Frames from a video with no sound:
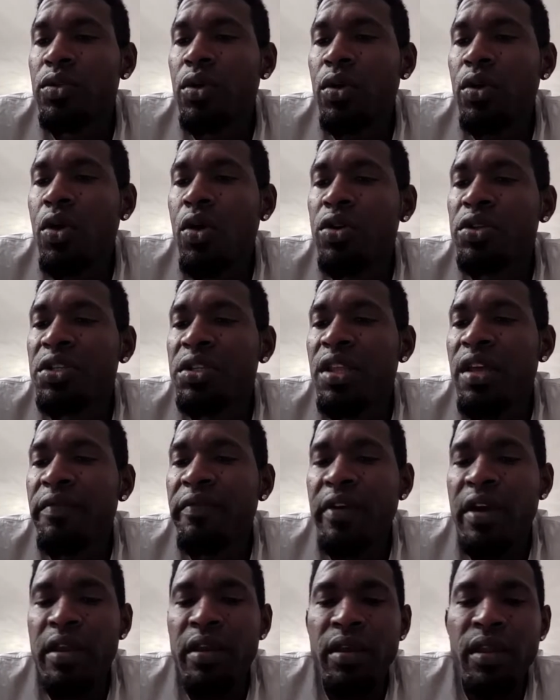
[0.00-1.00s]
So Coach
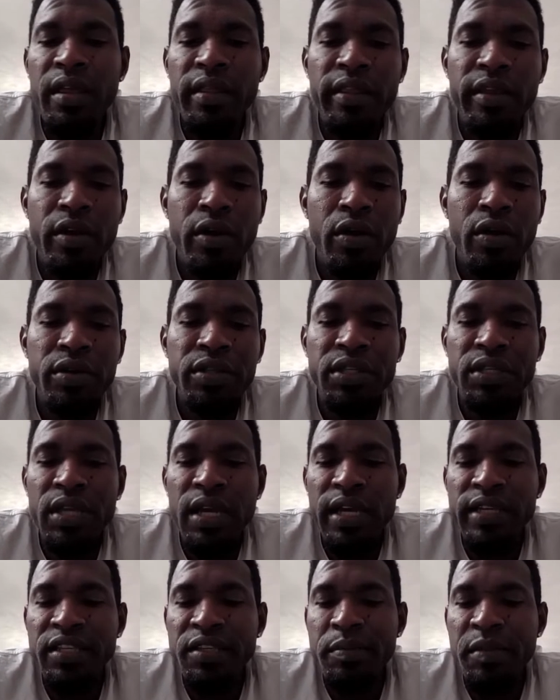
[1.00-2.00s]
Devon did
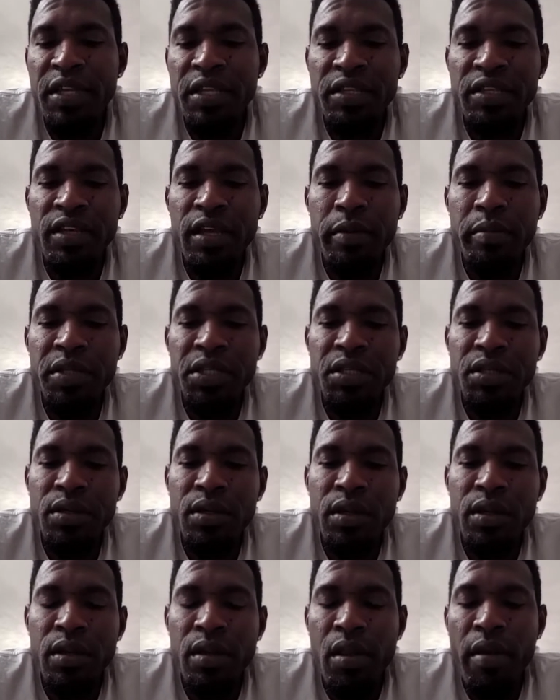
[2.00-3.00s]
coach Yazmeen
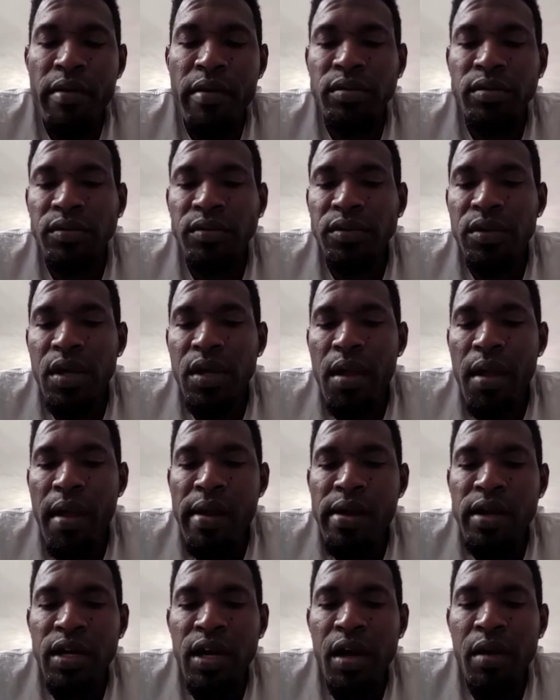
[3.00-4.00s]
Jamieson
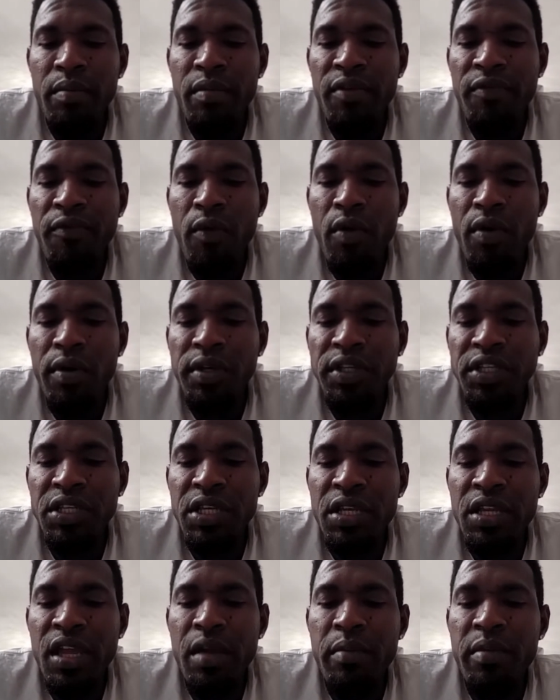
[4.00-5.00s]
uh, before
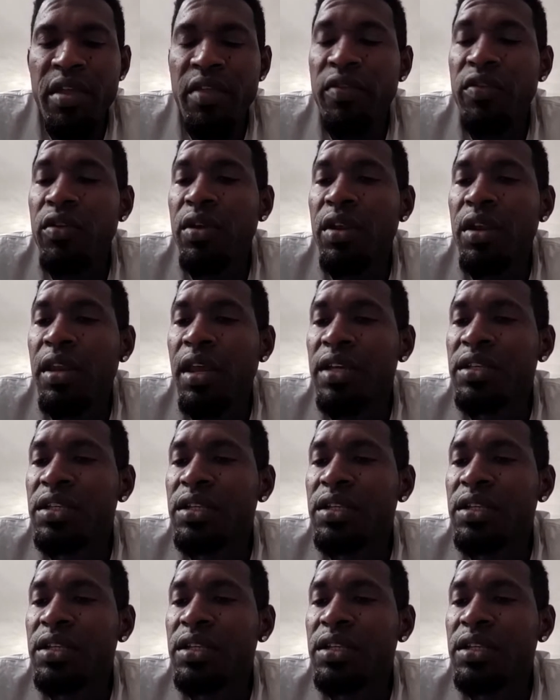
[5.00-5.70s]
she came into the